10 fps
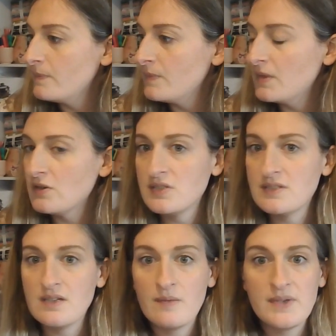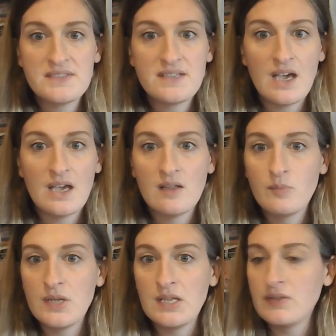They're just not my style,
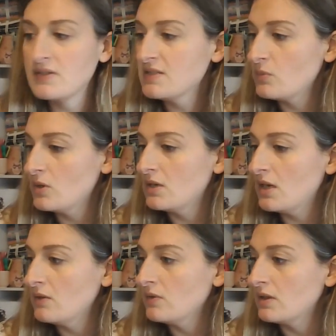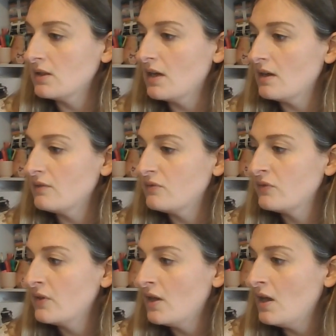but this one I really love.
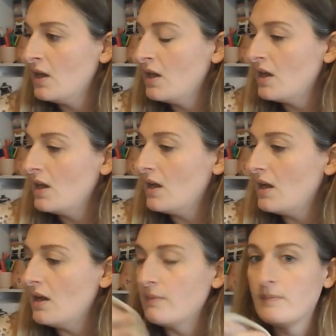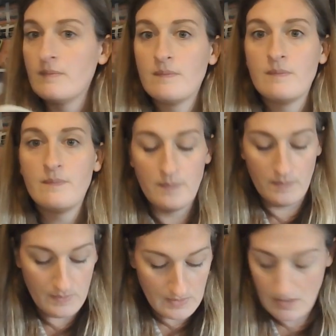And
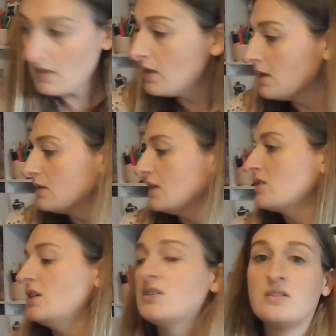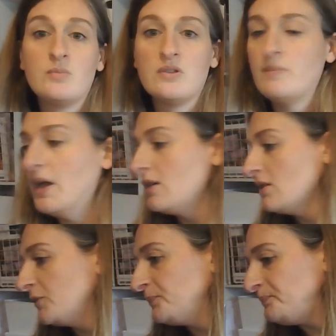actually I should pull the pattern
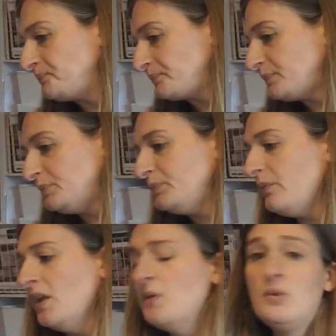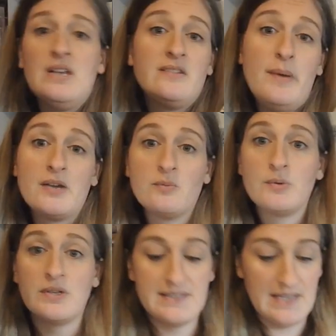out. I'm going to pull out the pattern
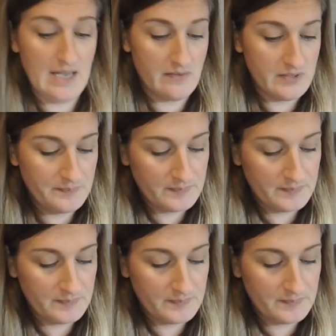book because I have it.